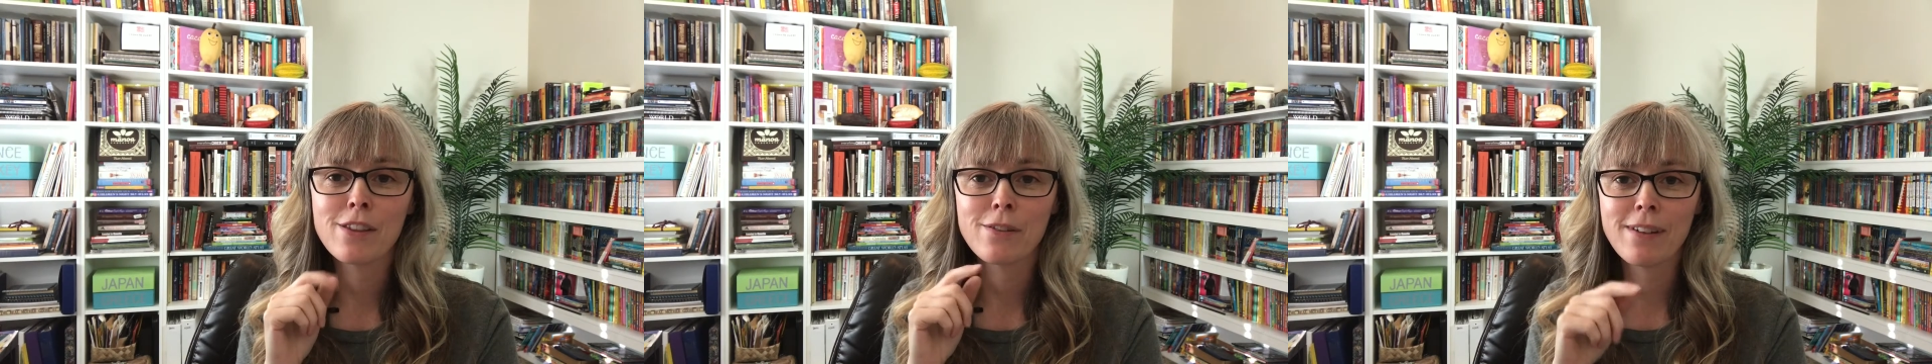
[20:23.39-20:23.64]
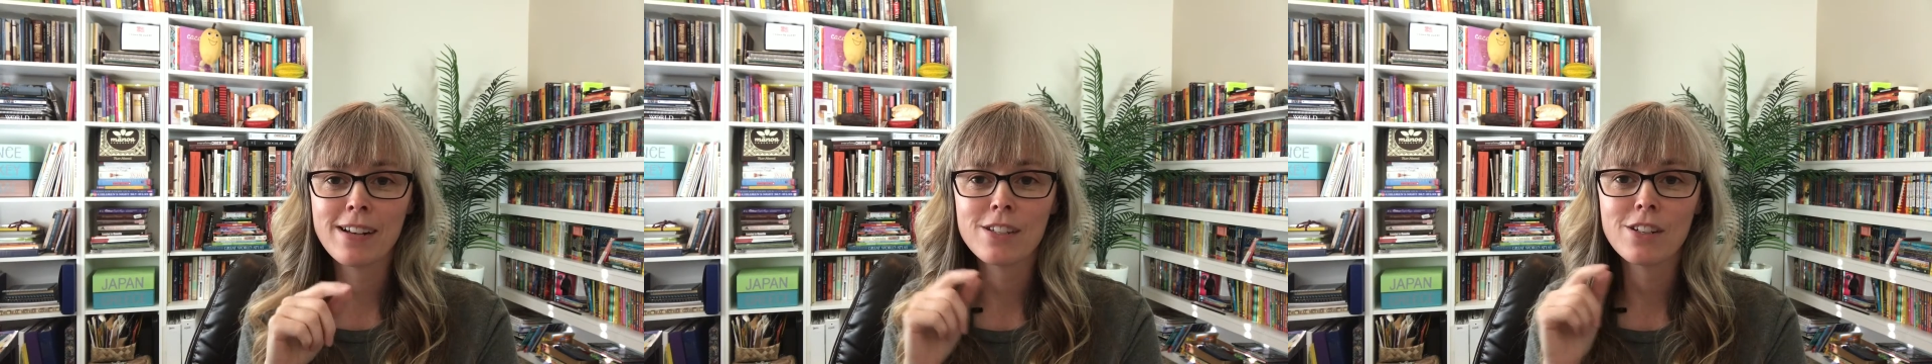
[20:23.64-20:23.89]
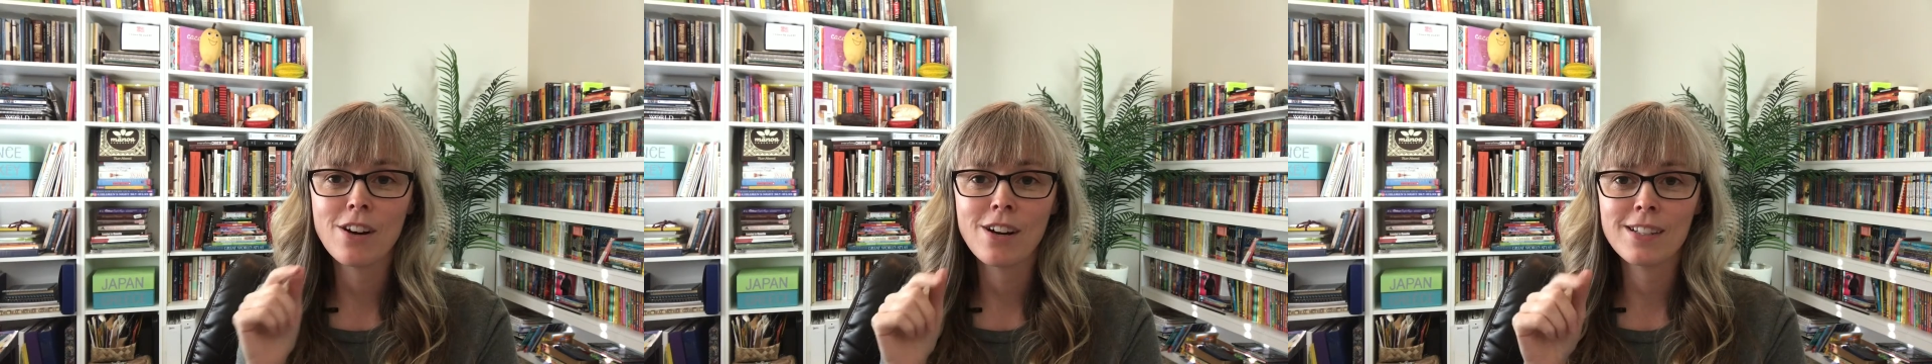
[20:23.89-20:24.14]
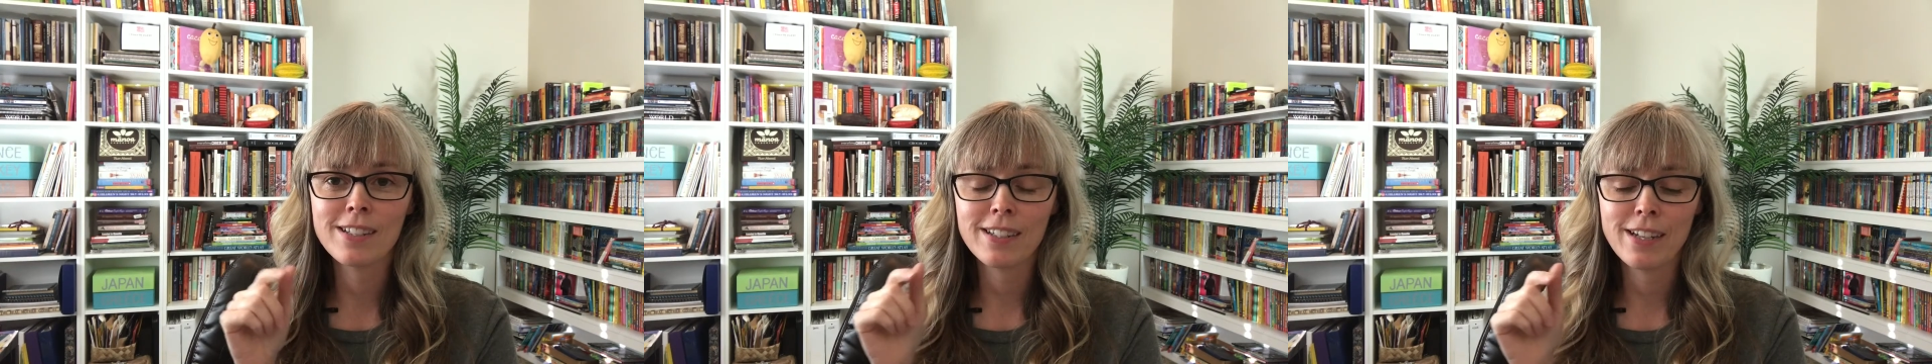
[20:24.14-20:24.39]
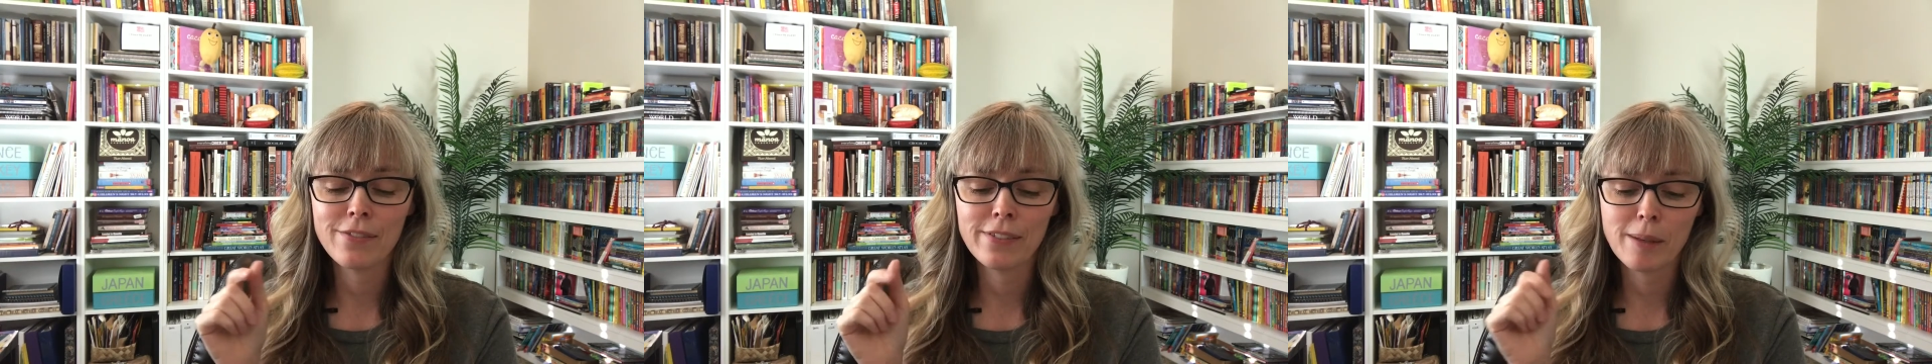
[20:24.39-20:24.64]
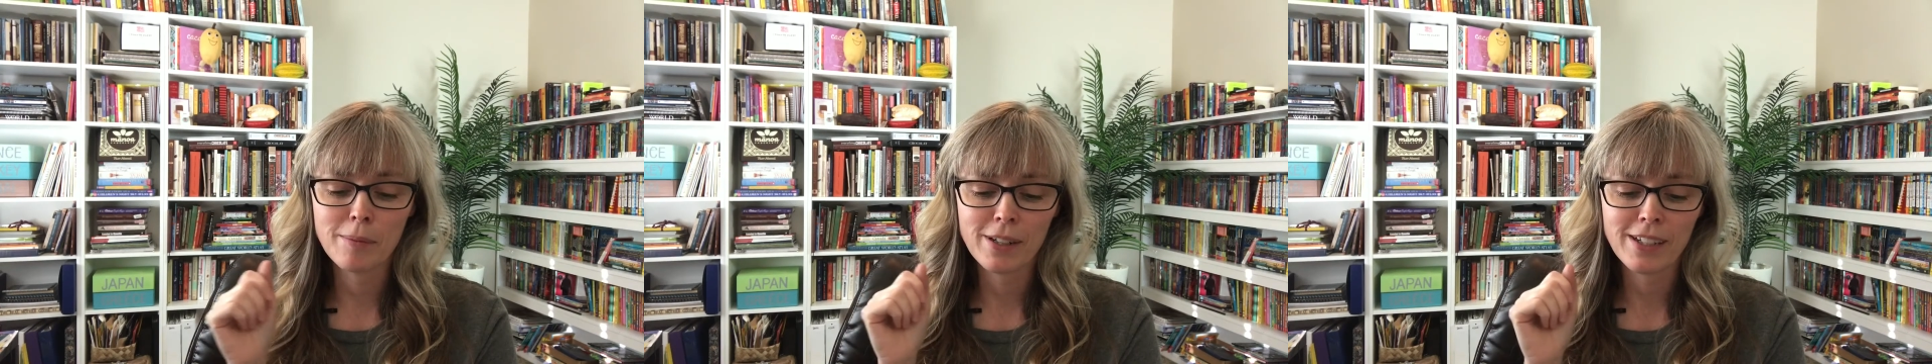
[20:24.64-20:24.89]
The rest are in slave
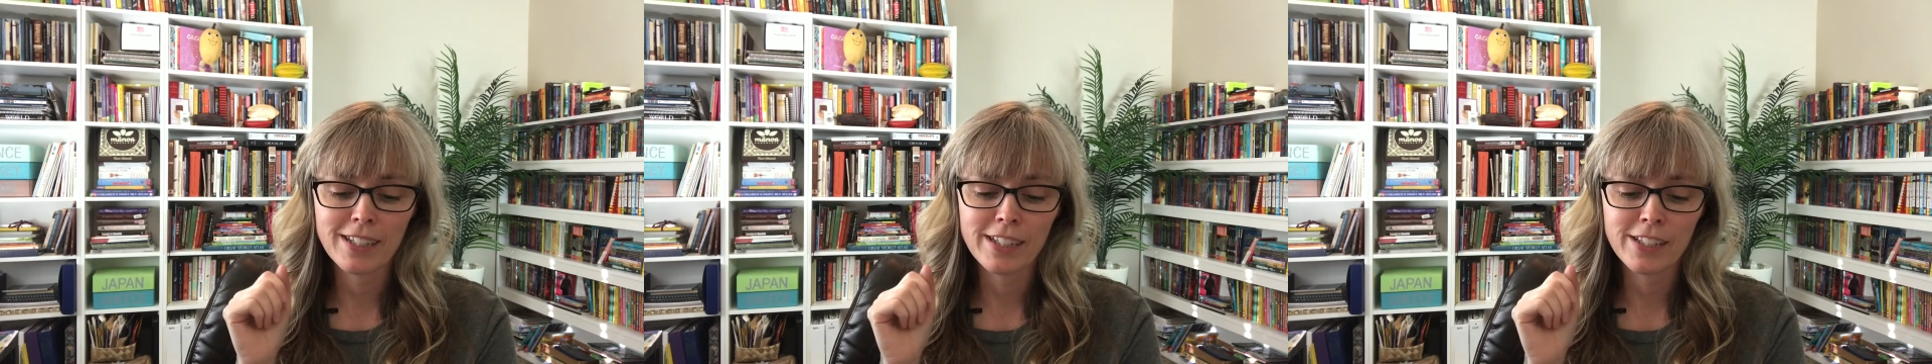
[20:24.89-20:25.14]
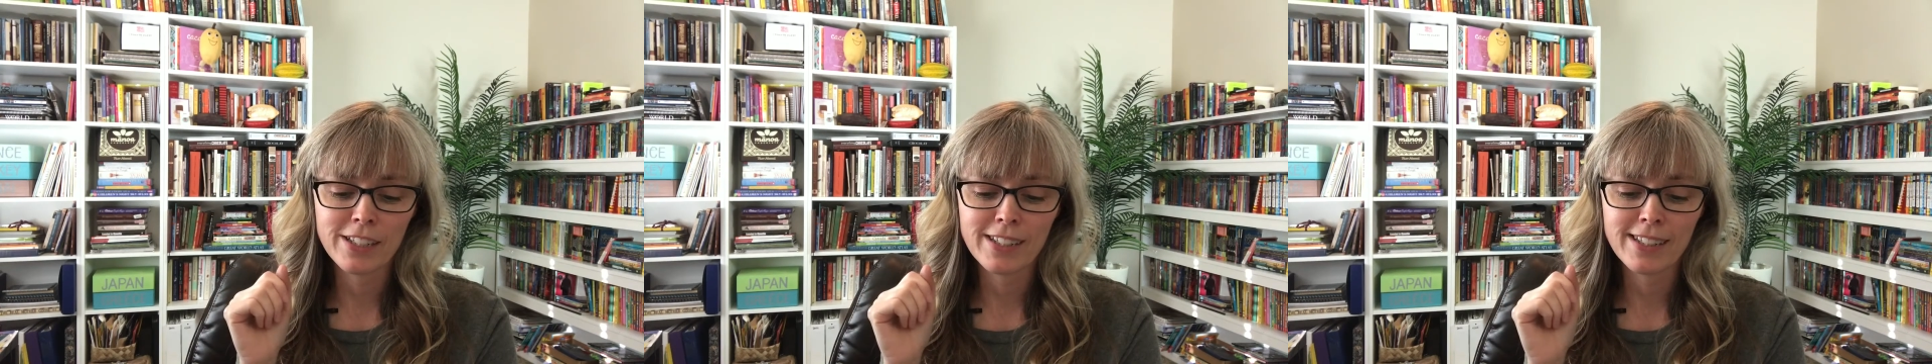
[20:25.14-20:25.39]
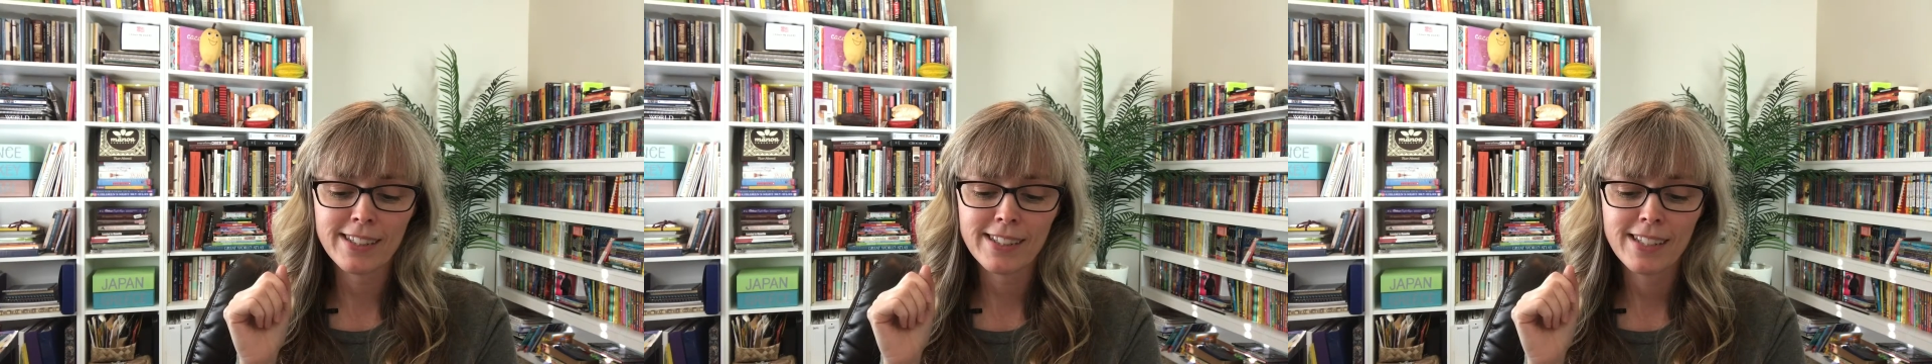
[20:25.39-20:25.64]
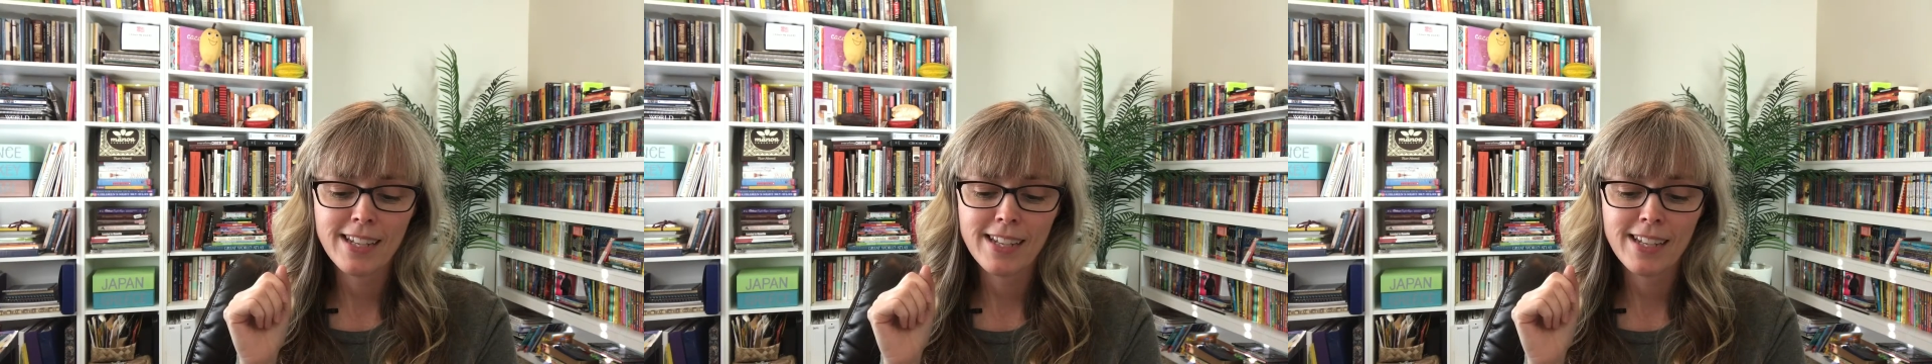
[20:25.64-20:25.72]
labor conditions.